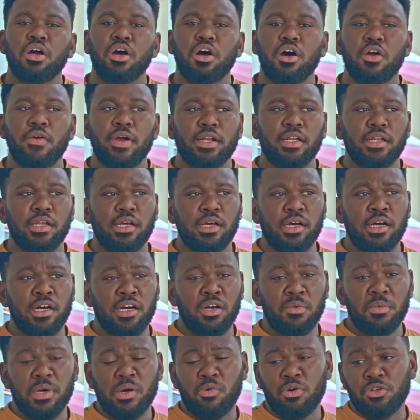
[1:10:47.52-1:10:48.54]
Alright,
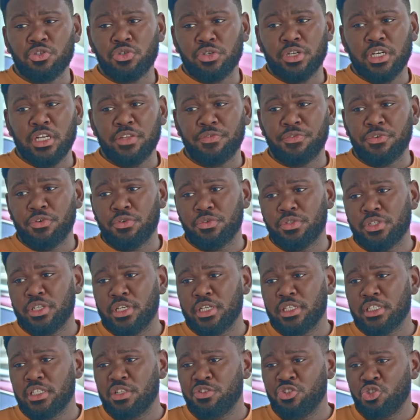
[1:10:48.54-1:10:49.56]
I want to get few
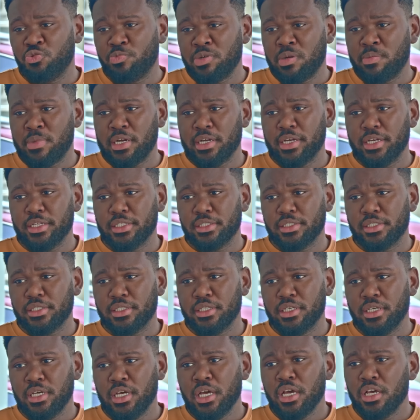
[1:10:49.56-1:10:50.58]
things in the
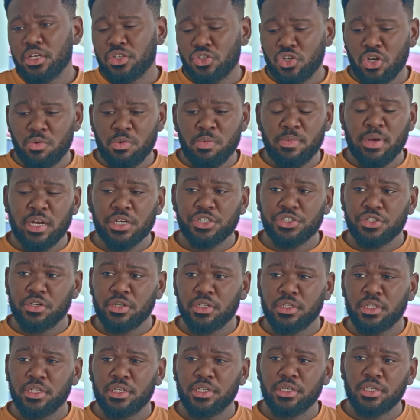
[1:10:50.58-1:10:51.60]
supermarket, so I'll be back
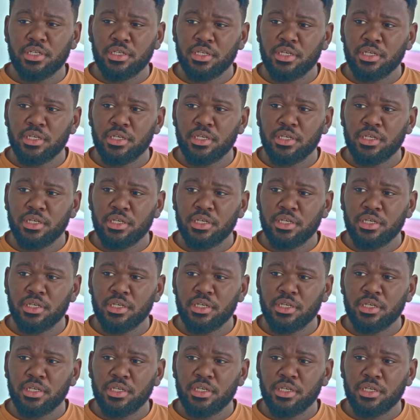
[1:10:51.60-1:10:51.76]
shortly.